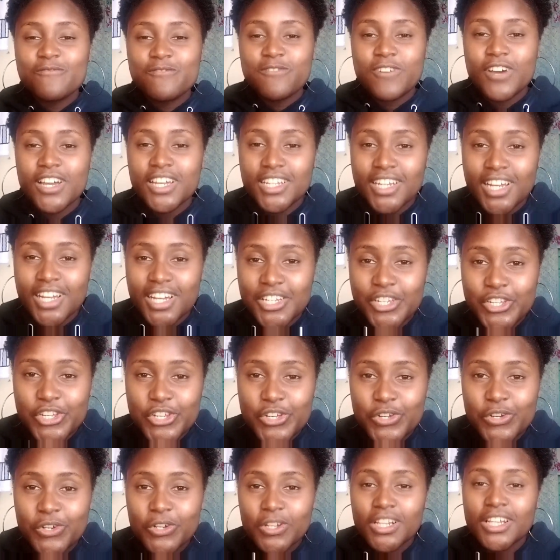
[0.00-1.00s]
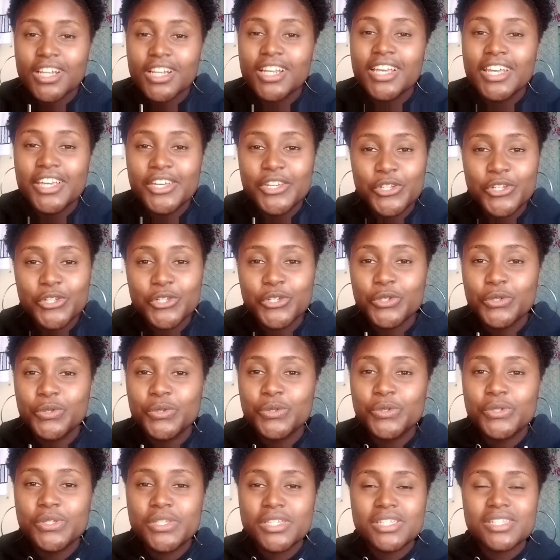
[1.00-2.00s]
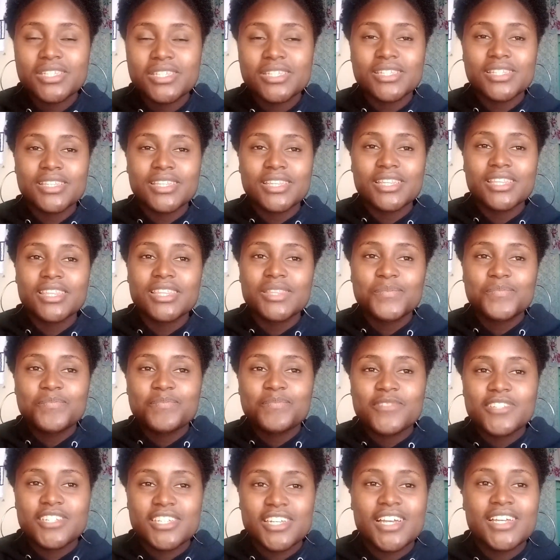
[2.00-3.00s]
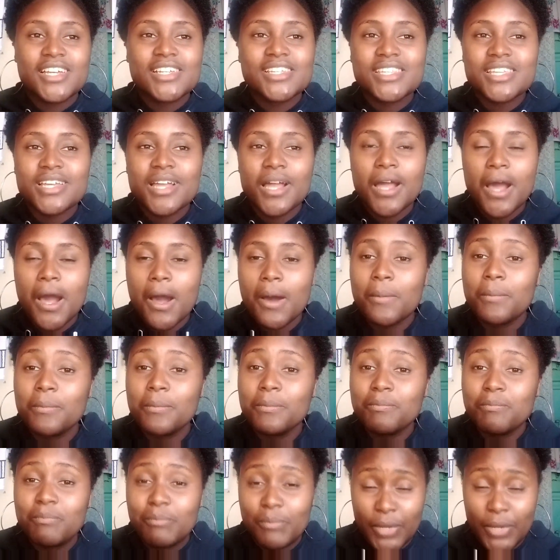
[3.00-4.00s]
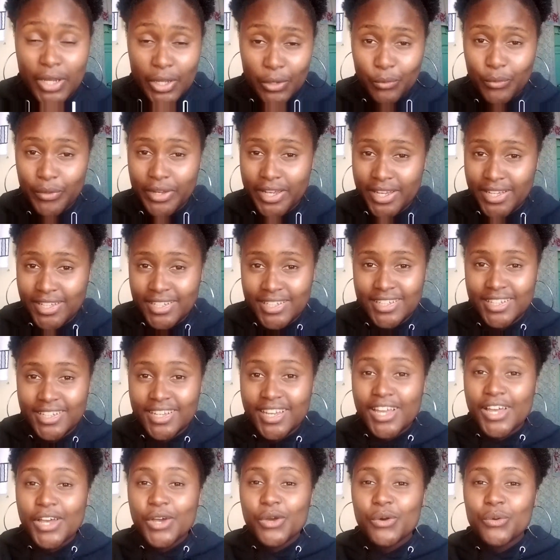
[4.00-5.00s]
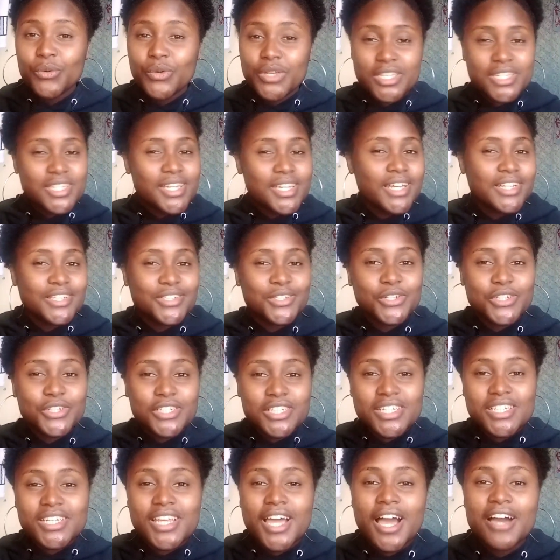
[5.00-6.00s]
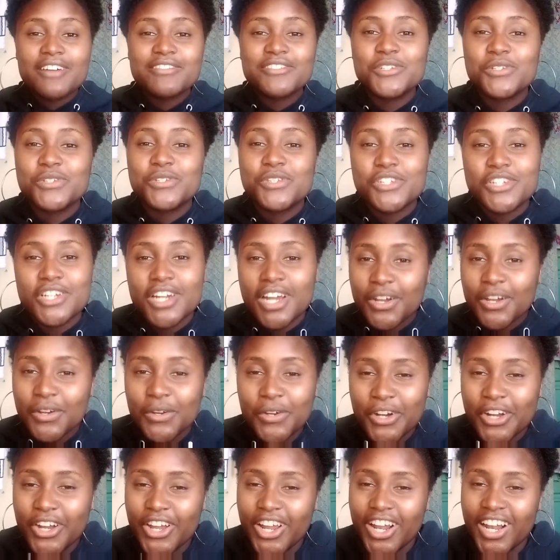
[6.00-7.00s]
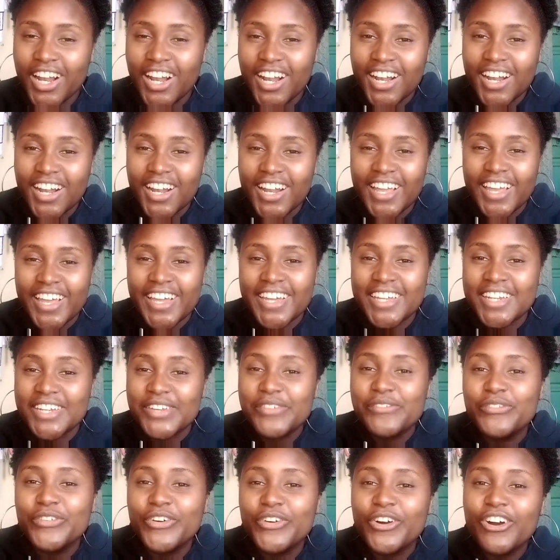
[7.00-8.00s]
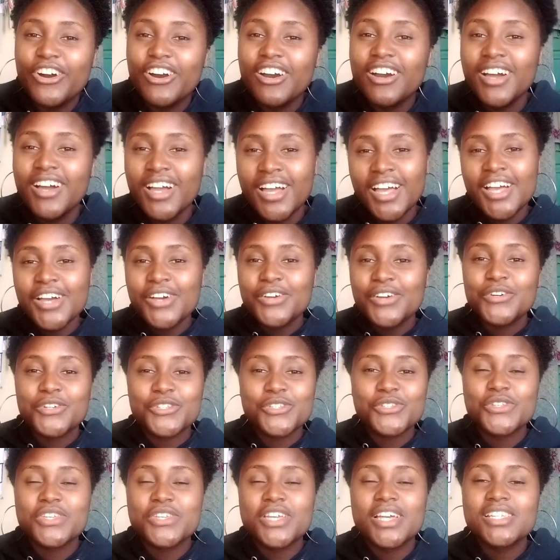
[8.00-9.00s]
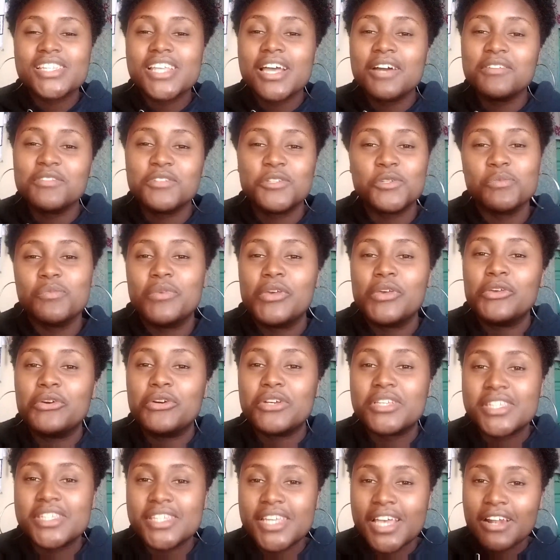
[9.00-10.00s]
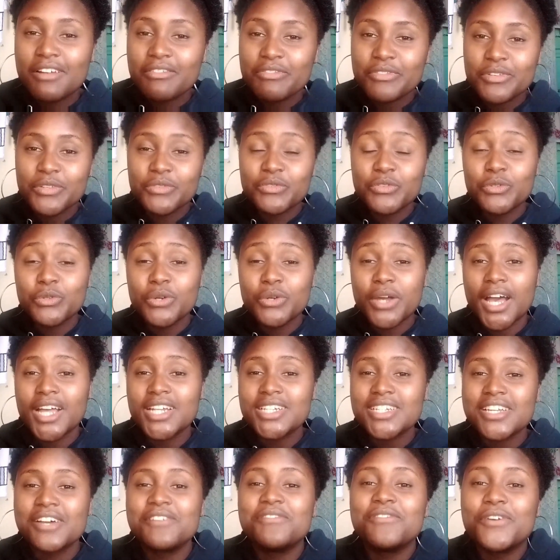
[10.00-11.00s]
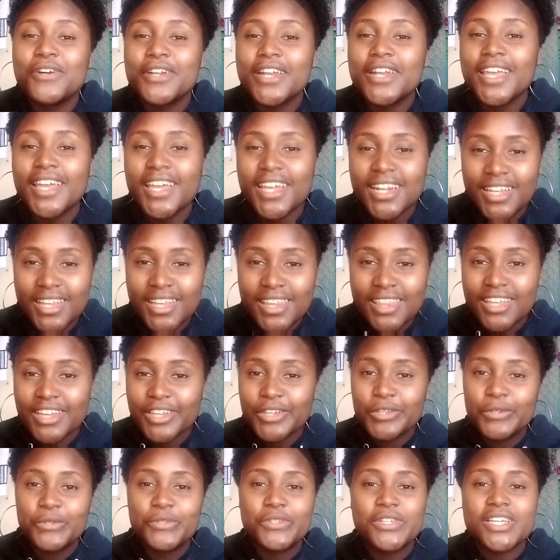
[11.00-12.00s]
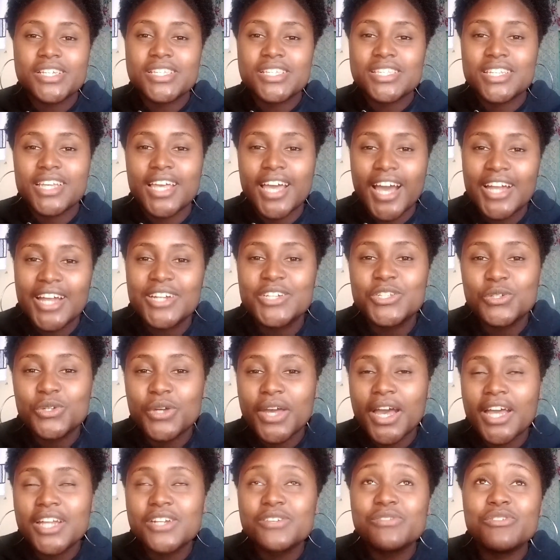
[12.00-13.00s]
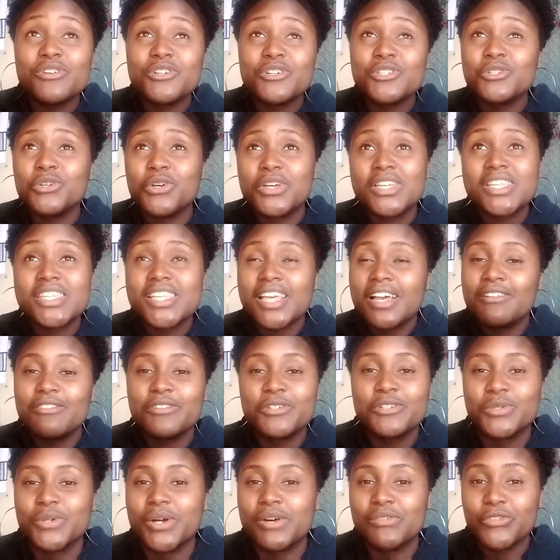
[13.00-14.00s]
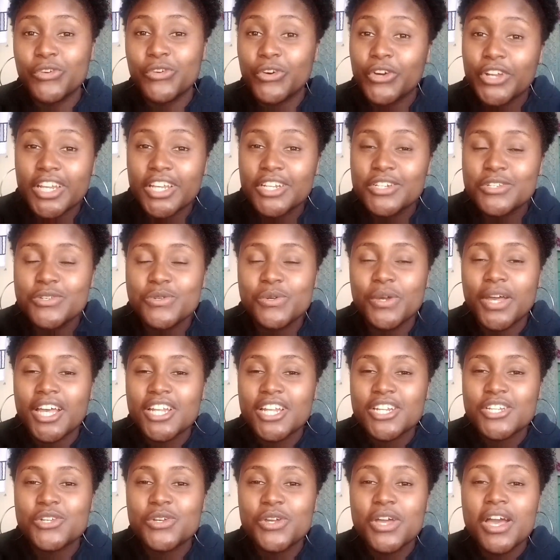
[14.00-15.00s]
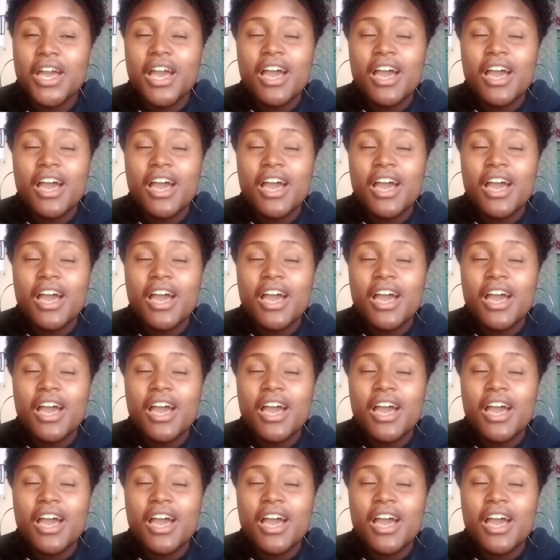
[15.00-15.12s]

financial issues just come my way, which I don't have to struggle anymore, because you just have to be yourself. If you can't afford anything, you just can't. You can't force yourself to afford it. You can't